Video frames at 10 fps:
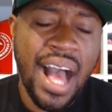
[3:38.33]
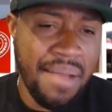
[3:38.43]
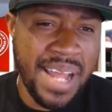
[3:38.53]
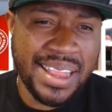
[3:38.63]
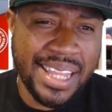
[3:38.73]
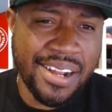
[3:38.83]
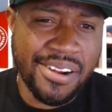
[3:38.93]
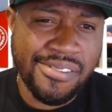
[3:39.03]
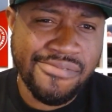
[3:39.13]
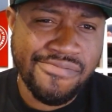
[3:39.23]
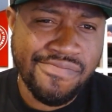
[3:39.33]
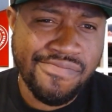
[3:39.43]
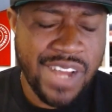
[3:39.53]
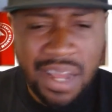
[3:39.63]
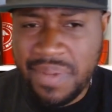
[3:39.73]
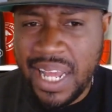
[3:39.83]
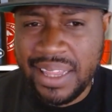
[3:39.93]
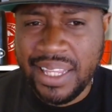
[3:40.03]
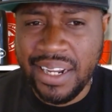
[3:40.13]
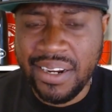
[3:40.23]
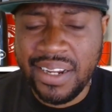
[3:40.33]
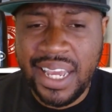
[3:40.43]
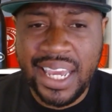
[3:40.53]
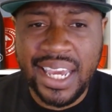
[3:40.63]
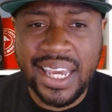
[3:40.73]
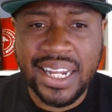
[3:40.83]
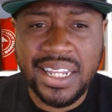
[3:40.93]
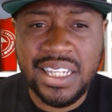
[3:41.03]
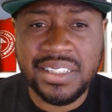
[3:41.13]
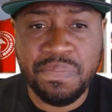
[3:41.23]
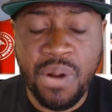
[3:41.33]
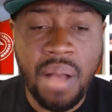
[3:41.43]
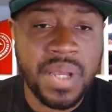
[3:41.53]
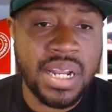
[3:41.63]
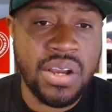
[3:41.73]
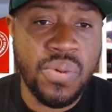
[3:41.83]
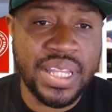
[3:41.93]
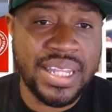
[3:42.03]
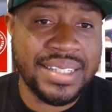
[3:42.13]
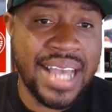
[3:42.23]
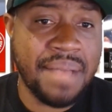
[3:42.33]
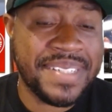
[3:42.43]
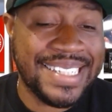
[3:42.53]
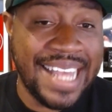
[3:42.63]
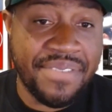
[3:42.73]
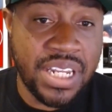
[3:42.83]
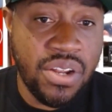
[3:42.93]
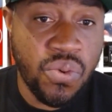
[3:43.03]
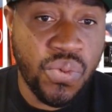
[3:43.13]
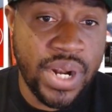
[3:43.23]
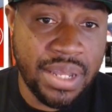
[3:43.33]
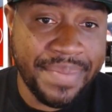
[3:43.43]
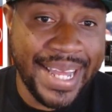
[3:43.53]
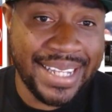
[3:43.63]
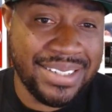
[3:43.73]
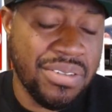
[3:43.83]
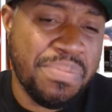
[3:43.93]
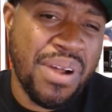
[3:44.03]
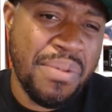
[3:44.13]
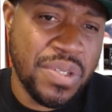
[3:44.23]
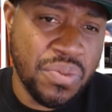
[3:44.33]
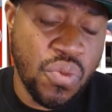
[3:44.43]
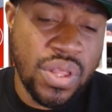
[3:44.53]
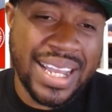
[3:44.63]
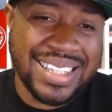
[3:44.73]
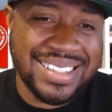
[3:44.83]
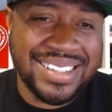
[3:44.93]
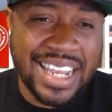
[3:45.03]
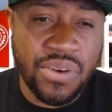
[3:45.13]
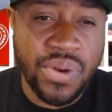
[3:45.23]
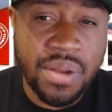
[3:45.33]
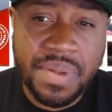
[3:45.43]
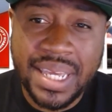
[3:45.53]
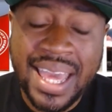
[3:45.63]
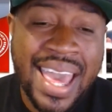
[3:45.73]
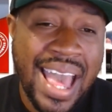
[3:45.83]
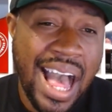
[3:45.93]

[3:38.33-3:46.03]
I'm not there. I'm not there. And he's probably going to go within the top seven running backs. So probably put some more like as a second round pick.